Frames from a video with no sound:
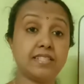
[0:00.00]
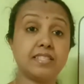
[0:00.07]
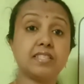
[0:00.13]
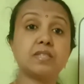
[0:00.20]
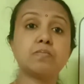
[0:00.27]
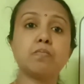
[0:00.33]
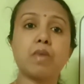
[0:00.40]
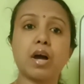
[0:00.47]
is
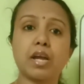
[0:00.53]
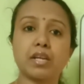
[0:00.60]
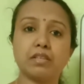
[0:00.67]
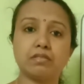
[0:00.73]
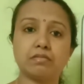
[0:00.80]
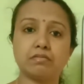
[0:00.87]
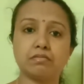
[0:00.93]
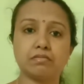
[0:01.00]
mine.
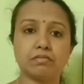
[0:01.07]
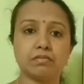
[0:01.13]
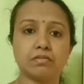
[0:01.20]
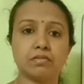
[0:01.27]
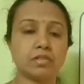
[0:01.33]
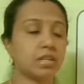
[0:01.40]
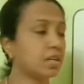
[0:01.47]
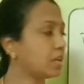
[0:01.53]

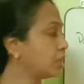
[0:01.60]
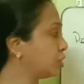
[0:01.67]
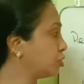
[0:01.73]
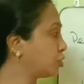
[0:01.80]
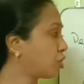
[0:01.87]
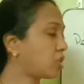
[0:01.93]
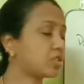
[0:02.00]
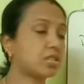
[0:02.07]
It
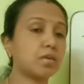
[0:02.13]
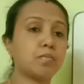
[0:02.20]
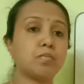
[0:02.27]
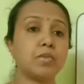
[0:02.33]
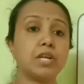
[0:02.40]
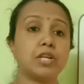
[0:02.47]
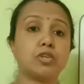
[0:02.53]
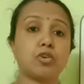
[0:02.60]
talks
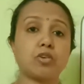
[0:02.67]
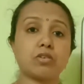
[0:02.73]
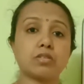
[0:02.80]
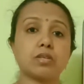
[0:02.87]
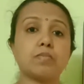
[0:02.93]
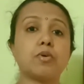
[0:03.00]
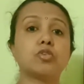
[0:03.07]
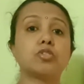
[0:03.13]

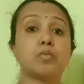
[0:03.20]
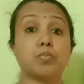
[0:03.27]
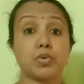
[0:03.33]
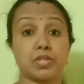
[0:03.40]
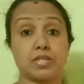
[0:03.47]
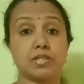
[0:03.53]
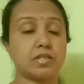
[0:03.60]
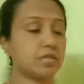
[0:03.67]
about the
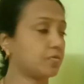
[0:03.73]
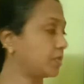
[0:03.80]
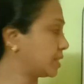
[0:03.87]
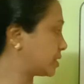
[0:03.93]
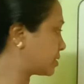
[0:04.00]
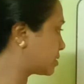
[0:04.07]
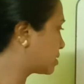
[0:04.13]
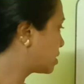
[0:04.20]

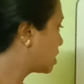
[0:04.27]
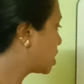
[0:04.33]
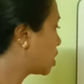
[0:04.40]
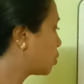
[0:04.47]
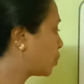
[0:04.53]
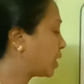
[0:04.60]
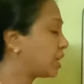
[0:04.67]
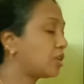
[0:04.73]
possessiveness.
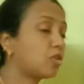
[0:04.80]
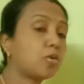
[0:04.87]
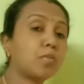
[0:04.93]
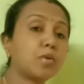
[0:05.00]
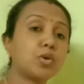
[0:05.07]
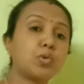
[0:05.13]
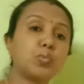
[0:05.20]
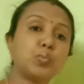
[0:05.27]
When I talk
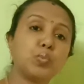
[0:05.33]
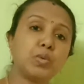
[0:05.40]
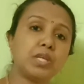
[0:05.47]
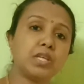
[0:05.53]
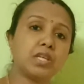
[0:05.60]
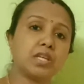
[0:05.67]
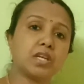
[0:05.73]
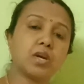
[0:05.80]
about
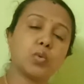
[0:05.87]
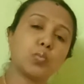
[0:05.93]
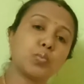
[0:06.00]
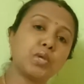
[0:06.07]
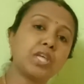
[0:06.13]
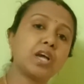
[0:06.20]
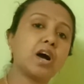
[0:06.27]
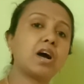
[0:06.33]

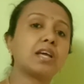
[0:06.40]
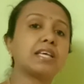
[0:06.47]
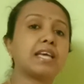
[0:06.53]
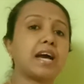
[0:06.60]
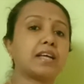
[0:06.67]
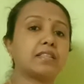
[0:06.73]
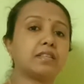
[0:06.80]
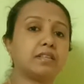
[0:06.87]
we are
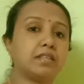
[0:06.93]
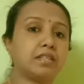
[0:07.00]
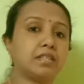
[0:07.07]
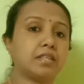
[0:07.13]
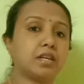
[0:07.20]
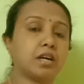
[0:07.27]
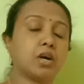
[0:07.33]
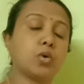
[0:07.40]
gathered
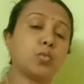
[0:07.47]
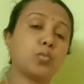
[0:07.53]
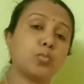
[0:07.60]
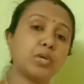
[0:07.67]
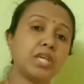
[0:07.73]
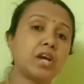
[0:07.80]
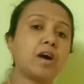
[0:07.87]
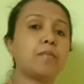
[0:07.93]
here,
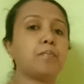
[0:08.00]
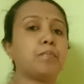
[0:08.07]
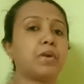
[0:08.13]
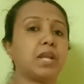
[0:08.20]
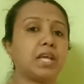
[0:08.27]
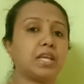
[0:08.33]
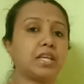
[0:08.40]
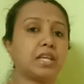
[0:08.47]
we are
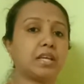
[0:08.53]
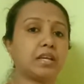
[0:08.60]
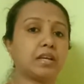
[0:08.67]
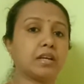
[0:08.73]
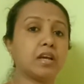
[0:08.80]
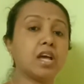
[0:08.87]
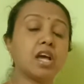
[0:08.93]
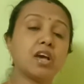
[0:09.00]
playing,
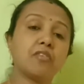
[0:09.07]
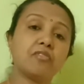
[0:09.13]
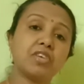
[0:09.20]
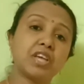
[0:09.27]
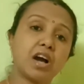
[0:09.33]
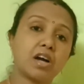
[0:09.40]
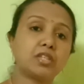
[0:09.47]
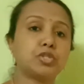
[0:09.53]
we
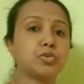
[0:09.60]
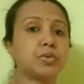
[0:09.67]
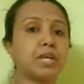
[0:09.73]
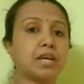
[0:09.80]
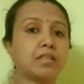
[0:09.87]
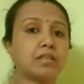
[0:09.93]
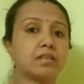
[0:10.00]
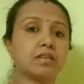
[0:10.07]
are
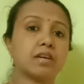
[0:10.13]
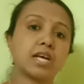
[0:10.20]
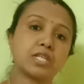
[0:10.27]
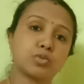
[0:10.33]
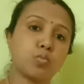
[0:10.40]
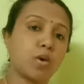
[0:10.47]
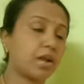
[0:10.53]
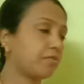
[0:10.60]
together as
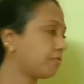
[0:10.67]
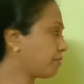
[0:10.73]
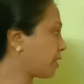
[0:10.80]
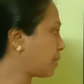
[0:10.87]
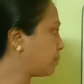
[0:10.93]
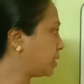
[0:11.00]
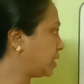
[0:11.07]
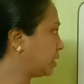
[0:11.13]
one
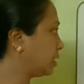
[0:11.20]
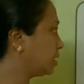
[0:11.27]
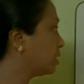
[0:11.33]
family.